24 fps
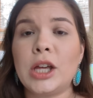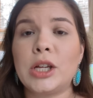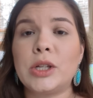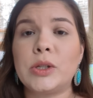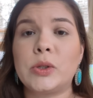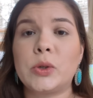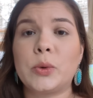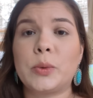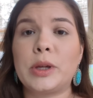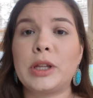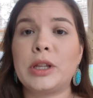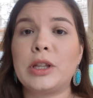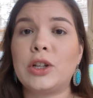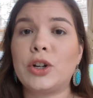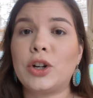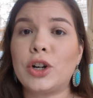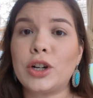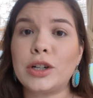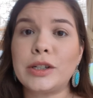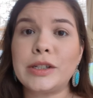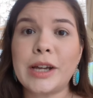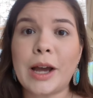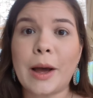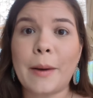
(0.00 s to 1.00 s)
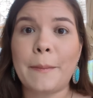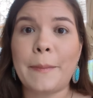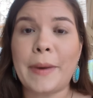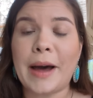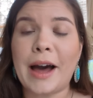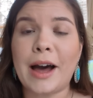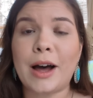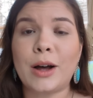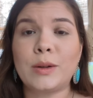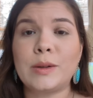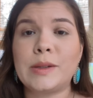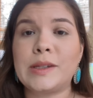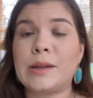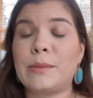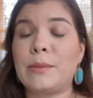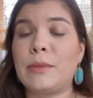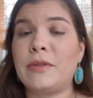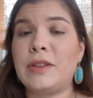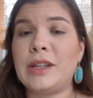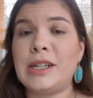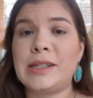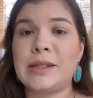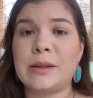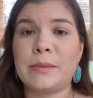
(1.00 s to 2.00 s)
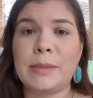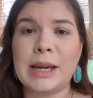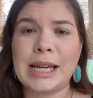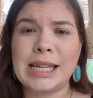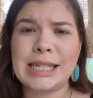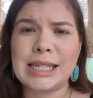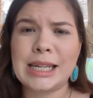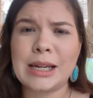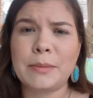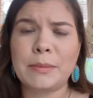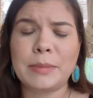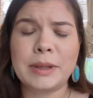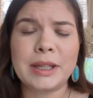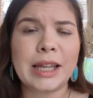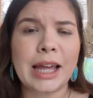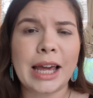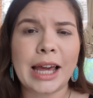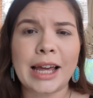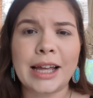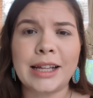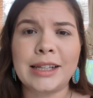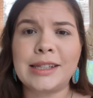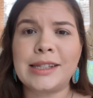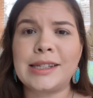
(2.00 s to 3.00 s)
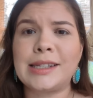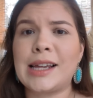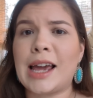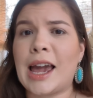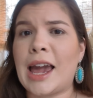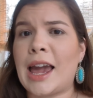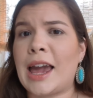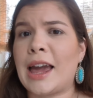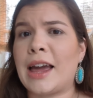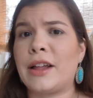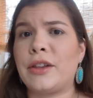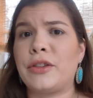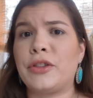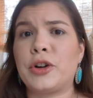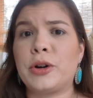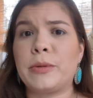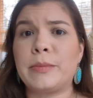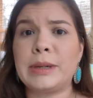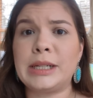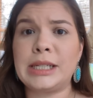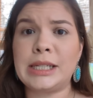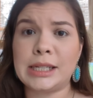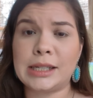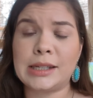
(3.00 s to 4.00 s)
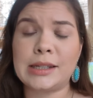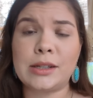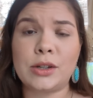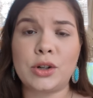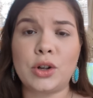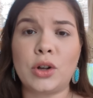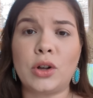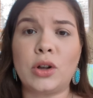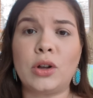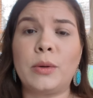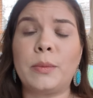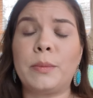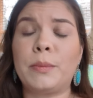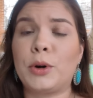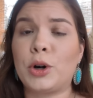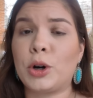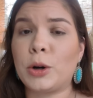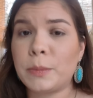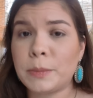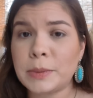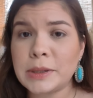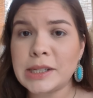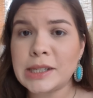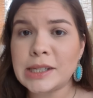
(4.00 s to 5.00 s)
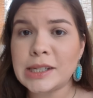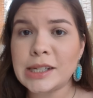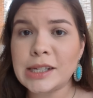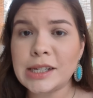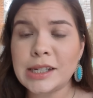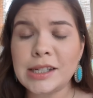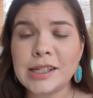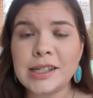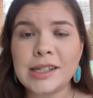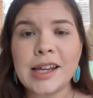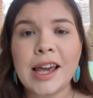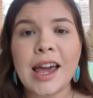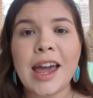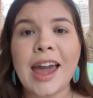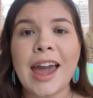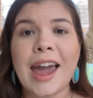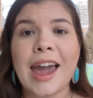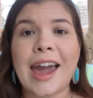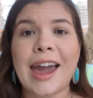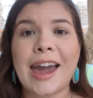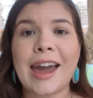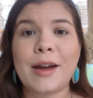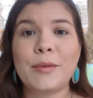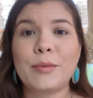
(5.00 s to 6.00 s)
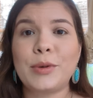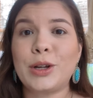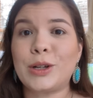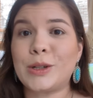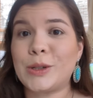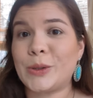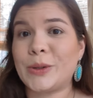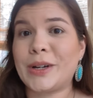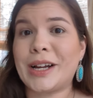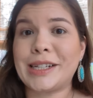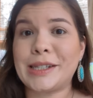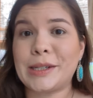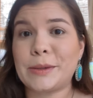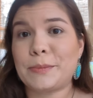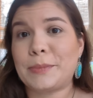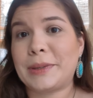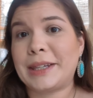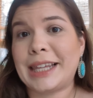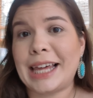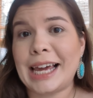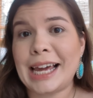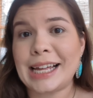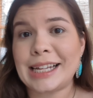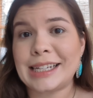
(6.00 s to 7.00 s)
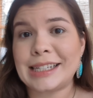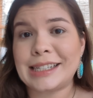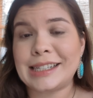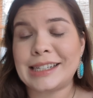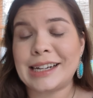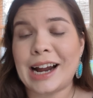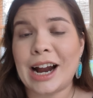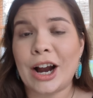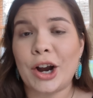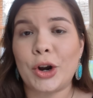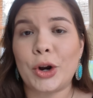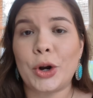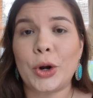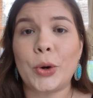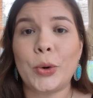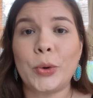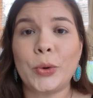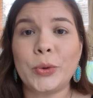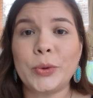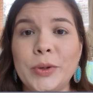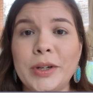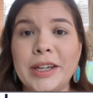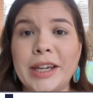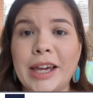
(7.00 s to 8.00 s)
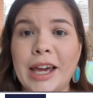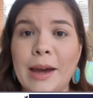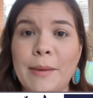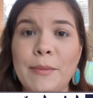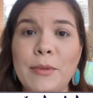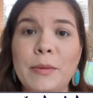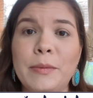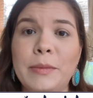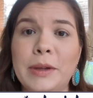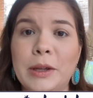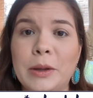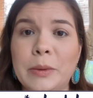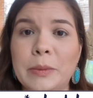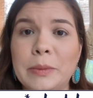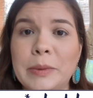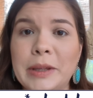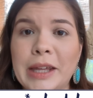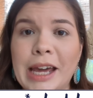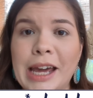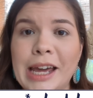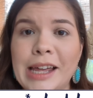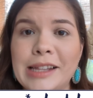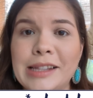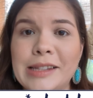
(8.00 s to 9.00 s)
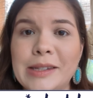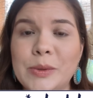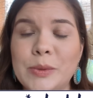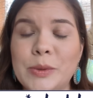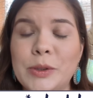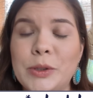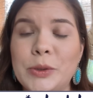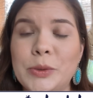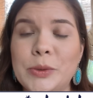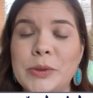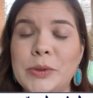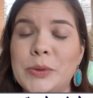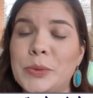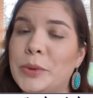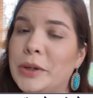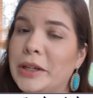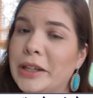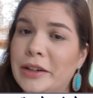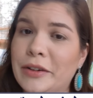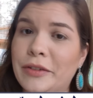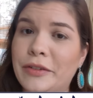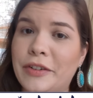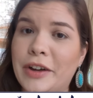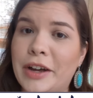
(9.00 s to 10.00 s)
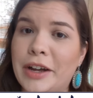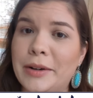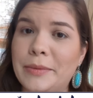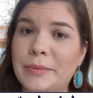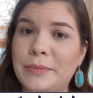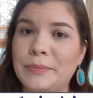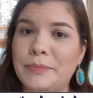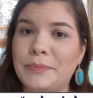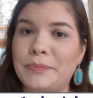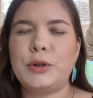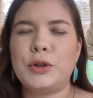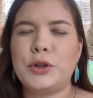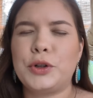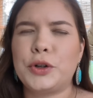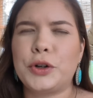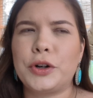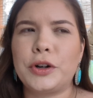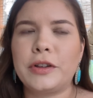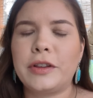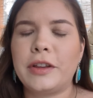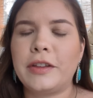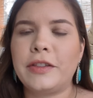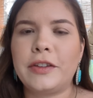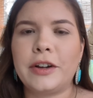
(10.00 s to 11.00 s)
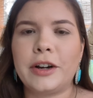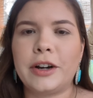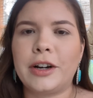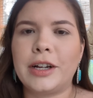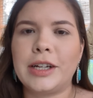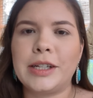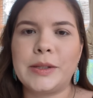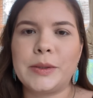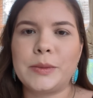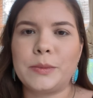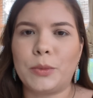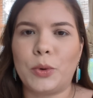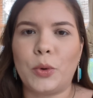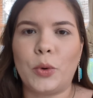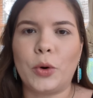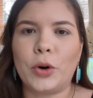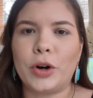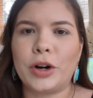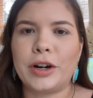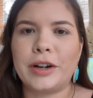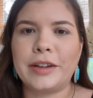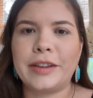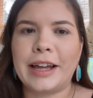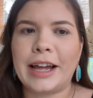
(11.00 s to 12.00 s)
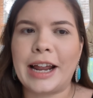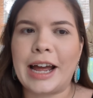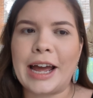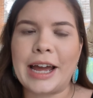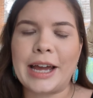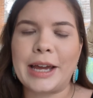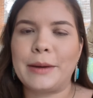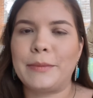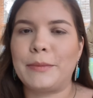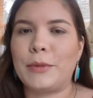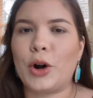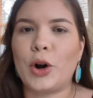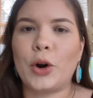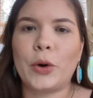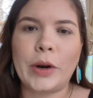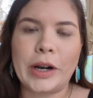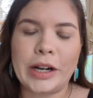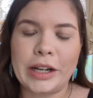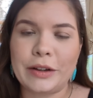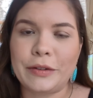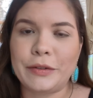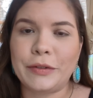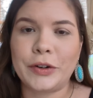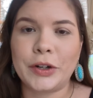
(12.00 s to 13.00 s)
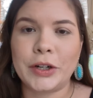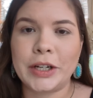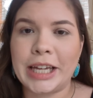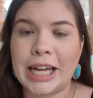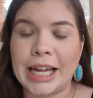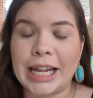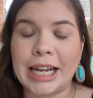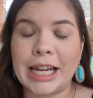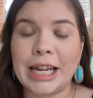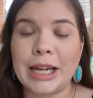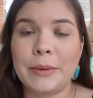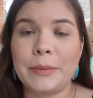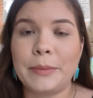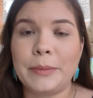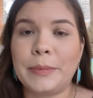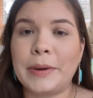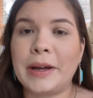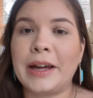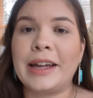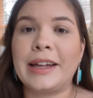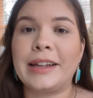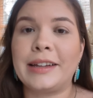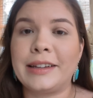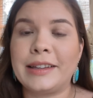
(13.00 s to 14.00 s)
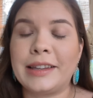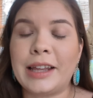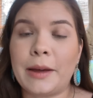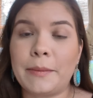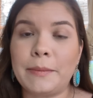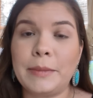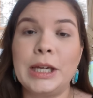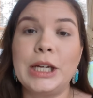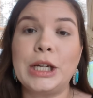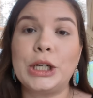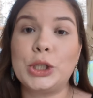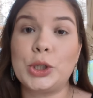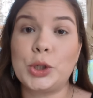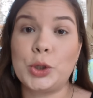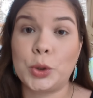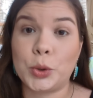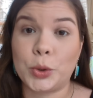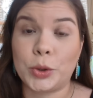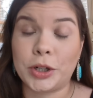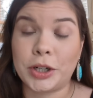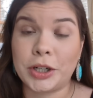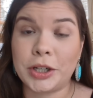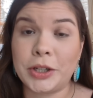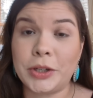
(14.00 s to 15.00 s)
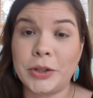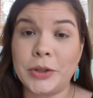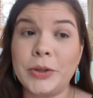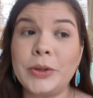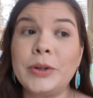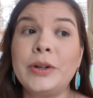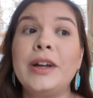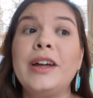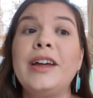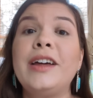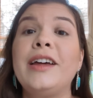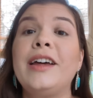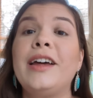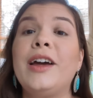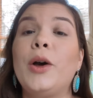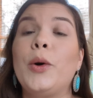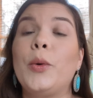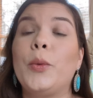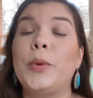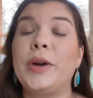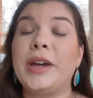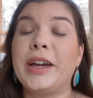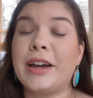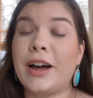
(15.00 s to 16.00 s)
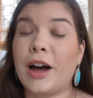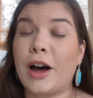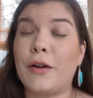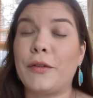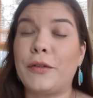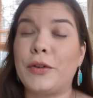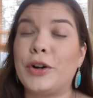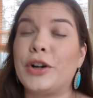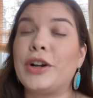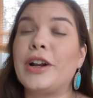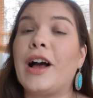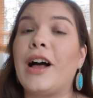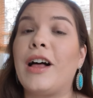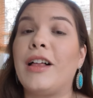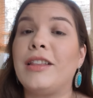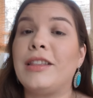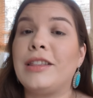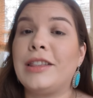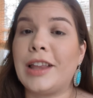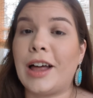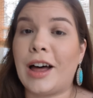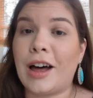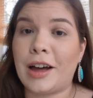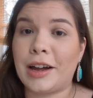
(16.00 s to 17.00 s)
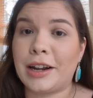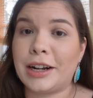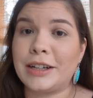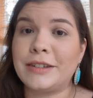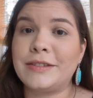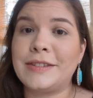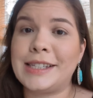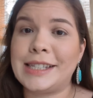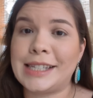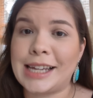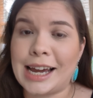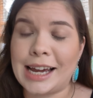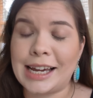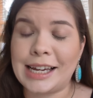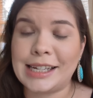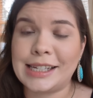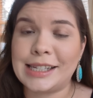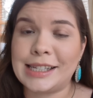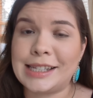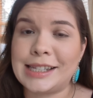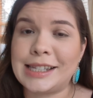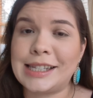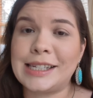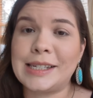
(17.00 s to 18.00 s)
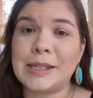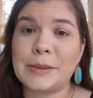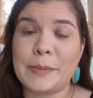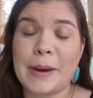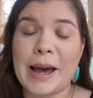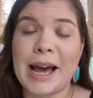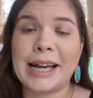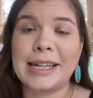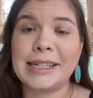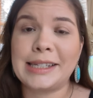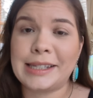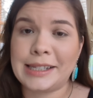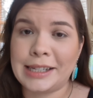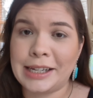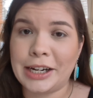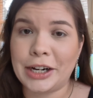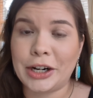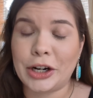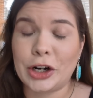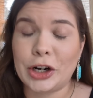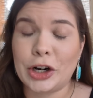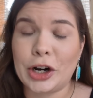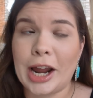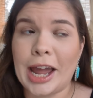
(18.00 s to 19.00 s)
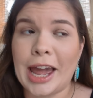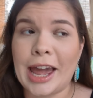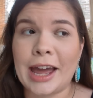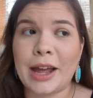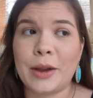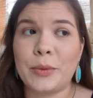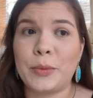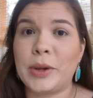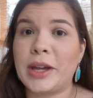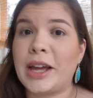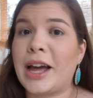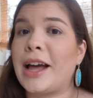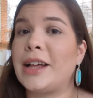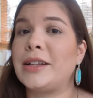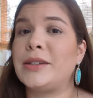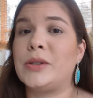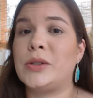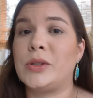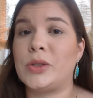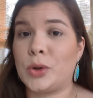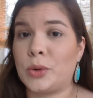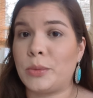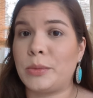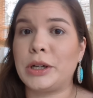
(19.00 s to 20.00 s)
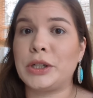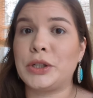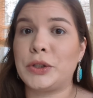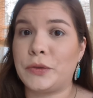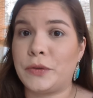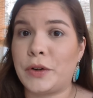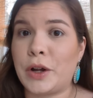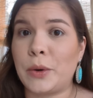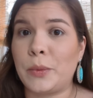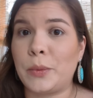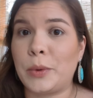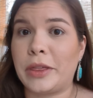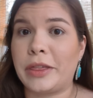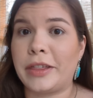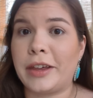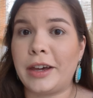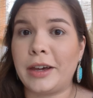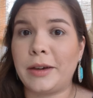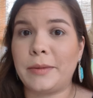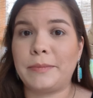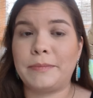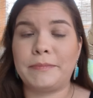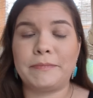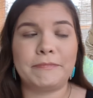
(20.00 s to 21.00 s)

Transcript: So we learned about some of these amazing plants and their medicinal purposes. And we also got to plant our own chamomile plants, which was really fun. I'm sure that there is more that I am already forgetting, but let me assure you, We covered a lot of science this past year, and we had so much fun with it.